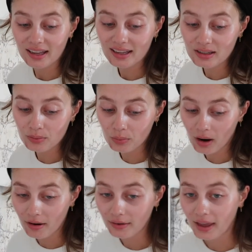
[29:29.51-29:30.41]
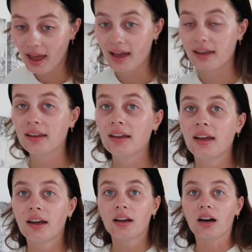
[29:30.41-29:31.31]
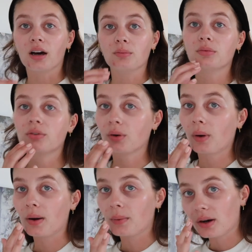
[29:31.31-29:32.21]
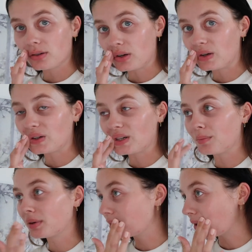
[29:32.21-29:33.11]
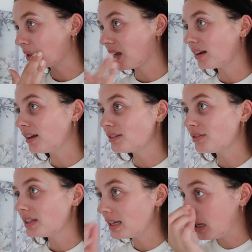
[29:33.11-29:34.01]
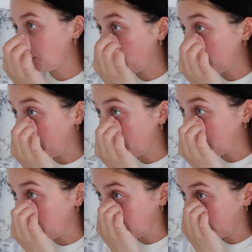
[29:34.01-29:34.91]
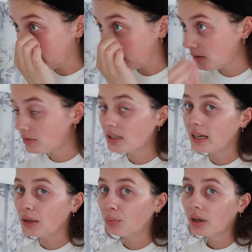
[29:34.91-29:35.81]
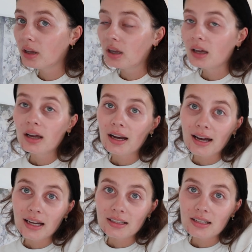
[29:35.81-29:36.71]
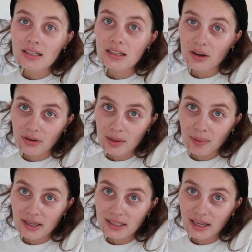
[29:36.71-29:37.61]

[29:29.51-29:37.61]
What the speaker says: They were okay for quite a while during lockdown because I was getting loads of sleep, and now I'm not getting loads of sleep and they're really bad